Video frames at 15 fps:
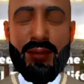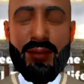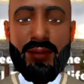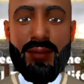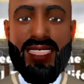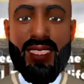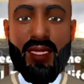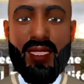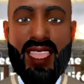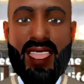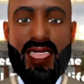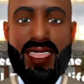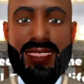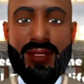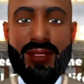If
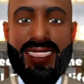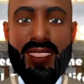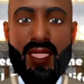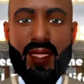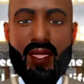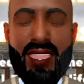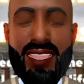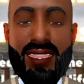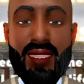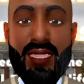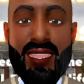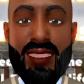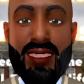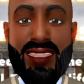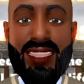not, the acquirer
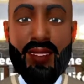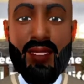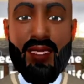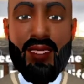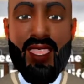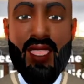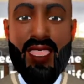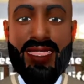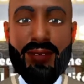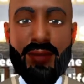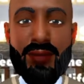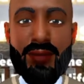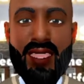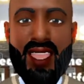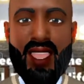is not
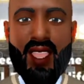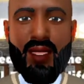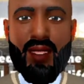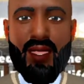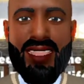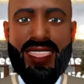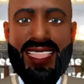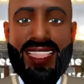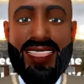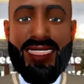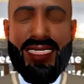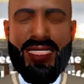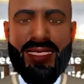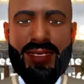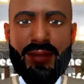
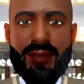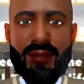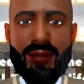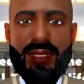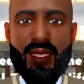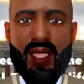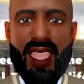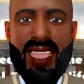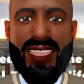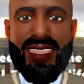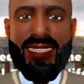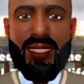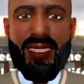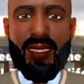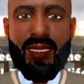obligated to buy
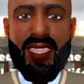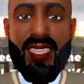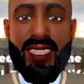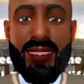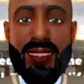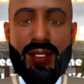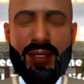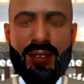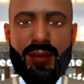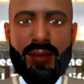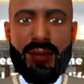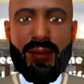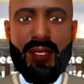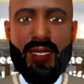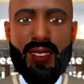any shares.
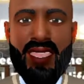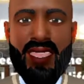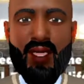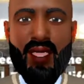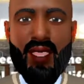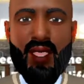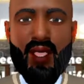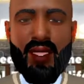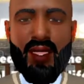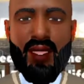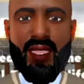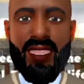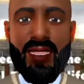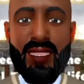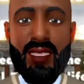A tender offer
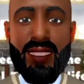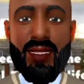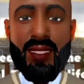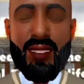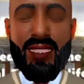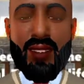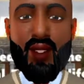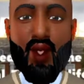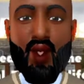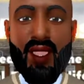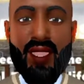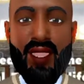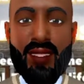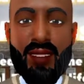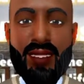is usually for
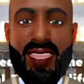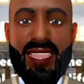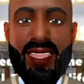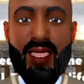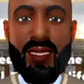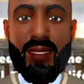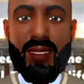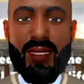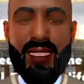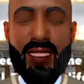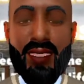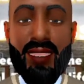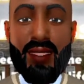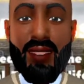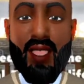enough shares to give
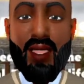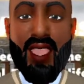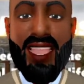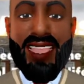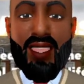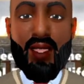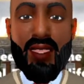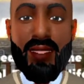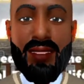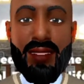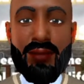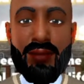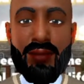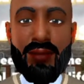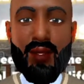the acquirer
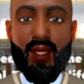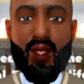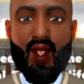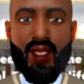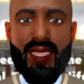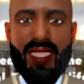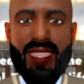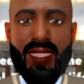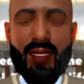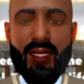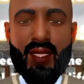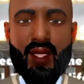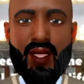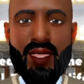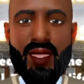voting
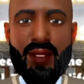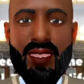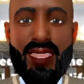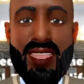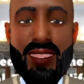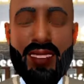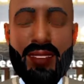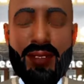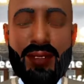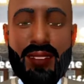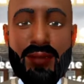control of the entity.